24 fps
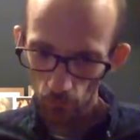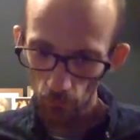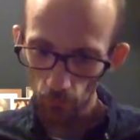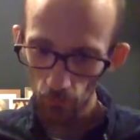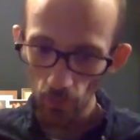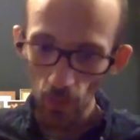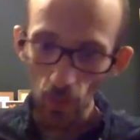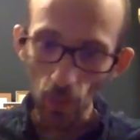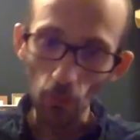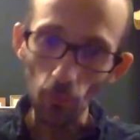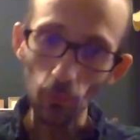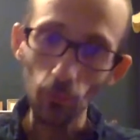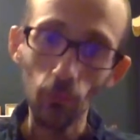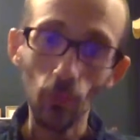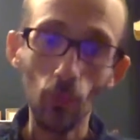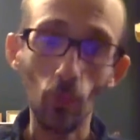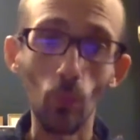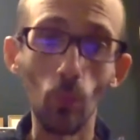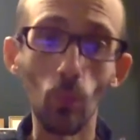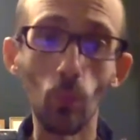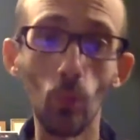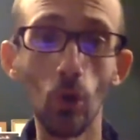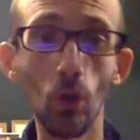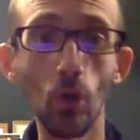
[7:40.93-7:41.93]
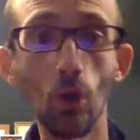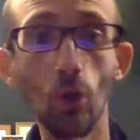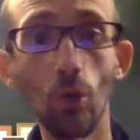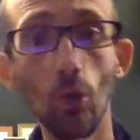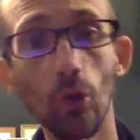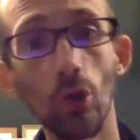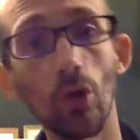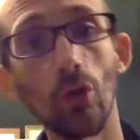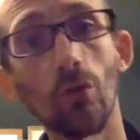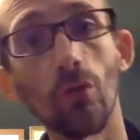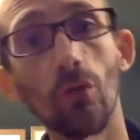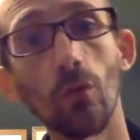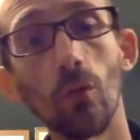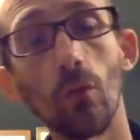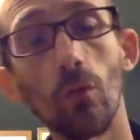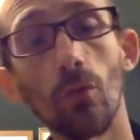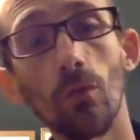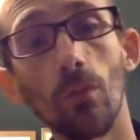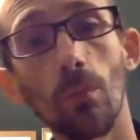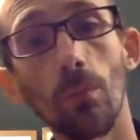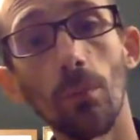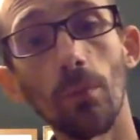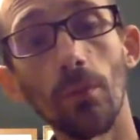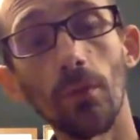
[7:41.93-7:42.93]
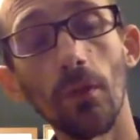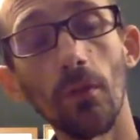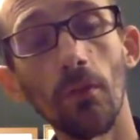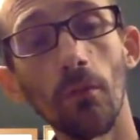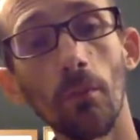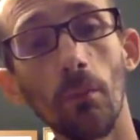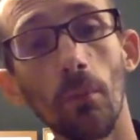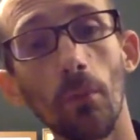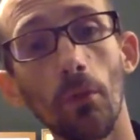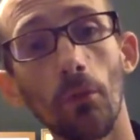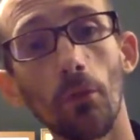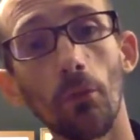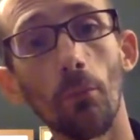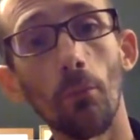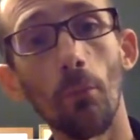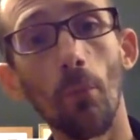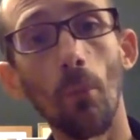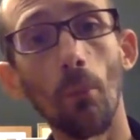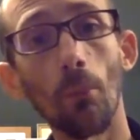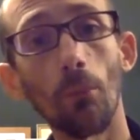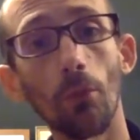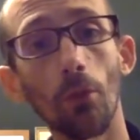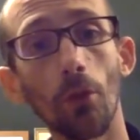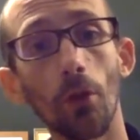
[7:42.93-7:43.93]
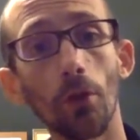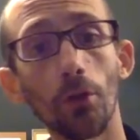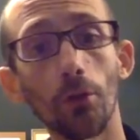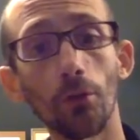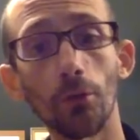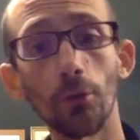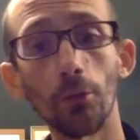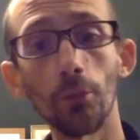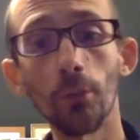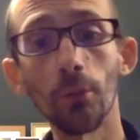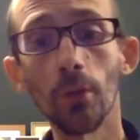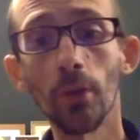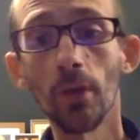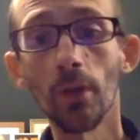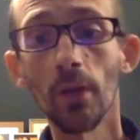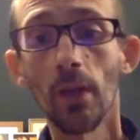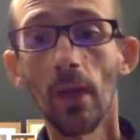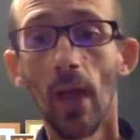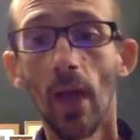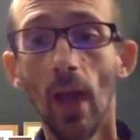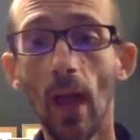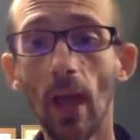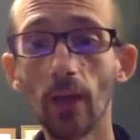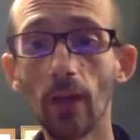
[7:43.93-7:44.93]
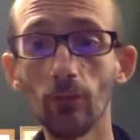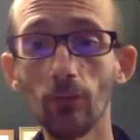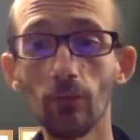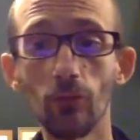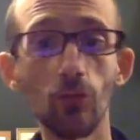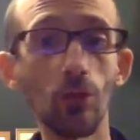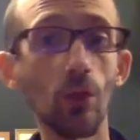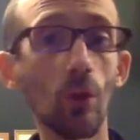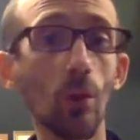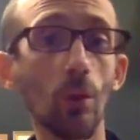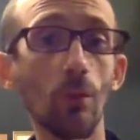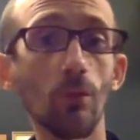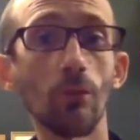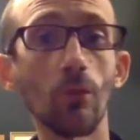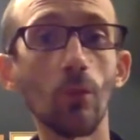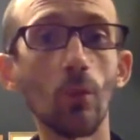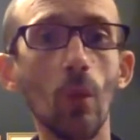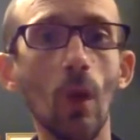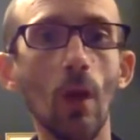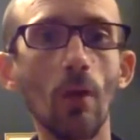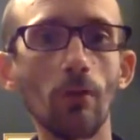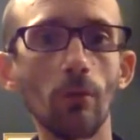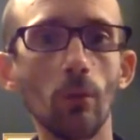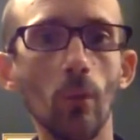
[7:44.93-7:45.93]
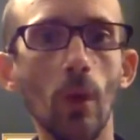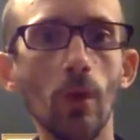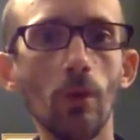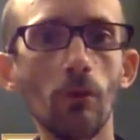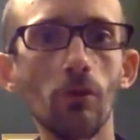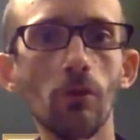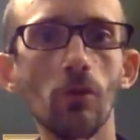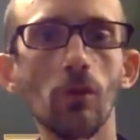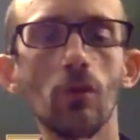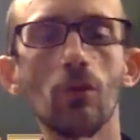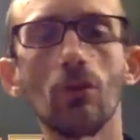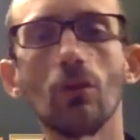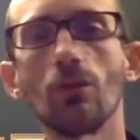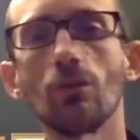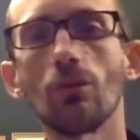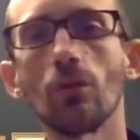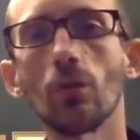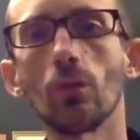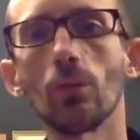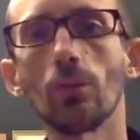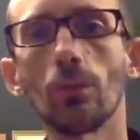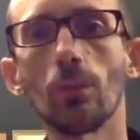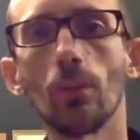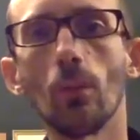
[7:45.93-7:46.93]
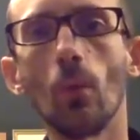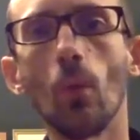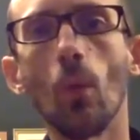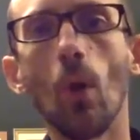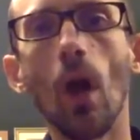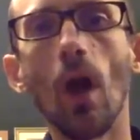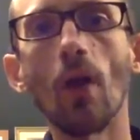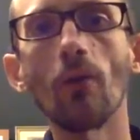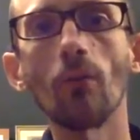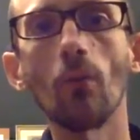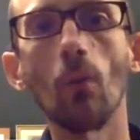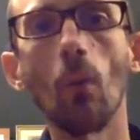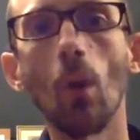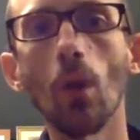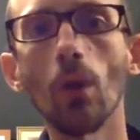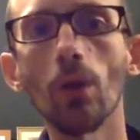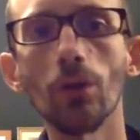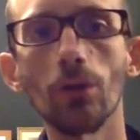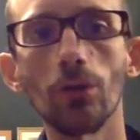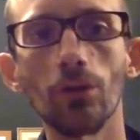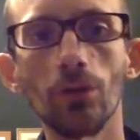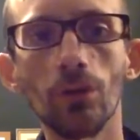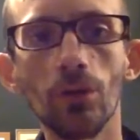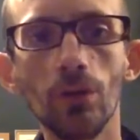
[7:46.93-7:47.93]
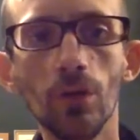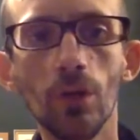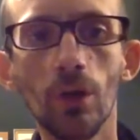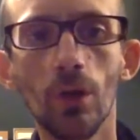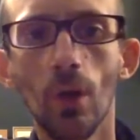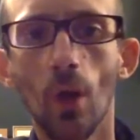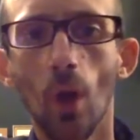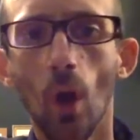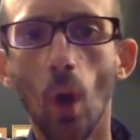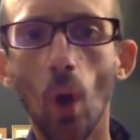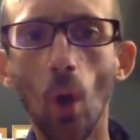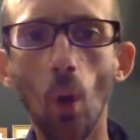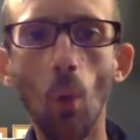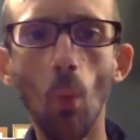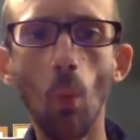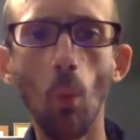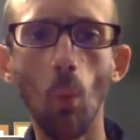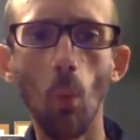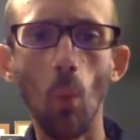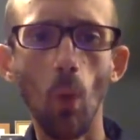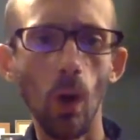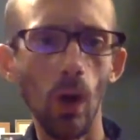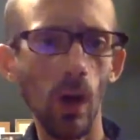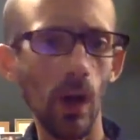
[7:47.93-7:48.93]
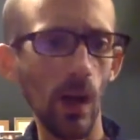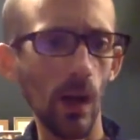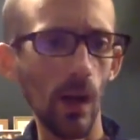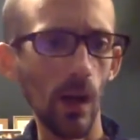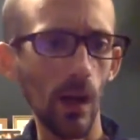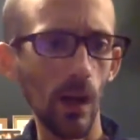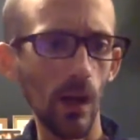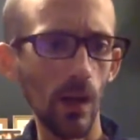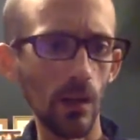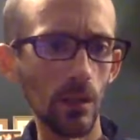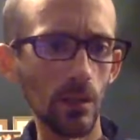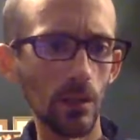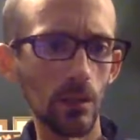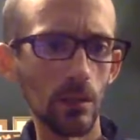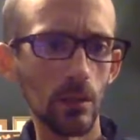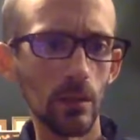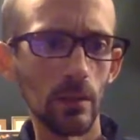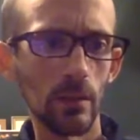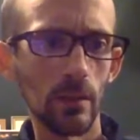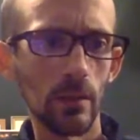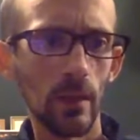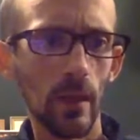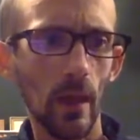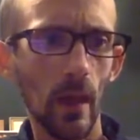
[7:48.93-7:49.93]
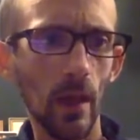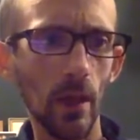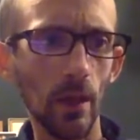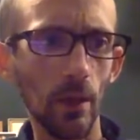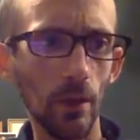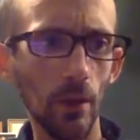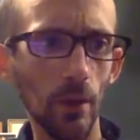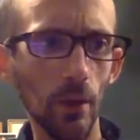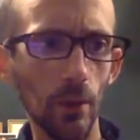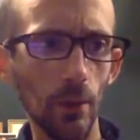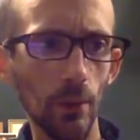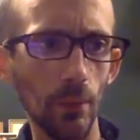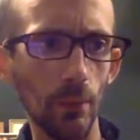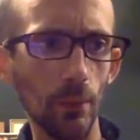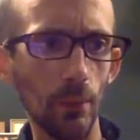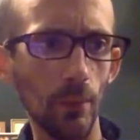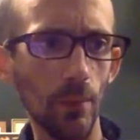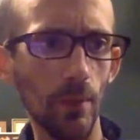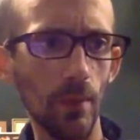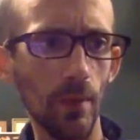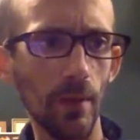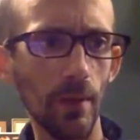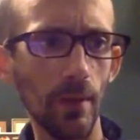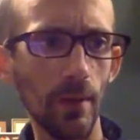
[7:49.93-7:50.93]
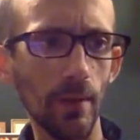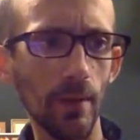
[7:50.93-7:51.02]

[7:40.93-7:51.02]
so we're going to look at a few different bits and bobs that I do. And, if you have questions, if you ever wondered, I don't know,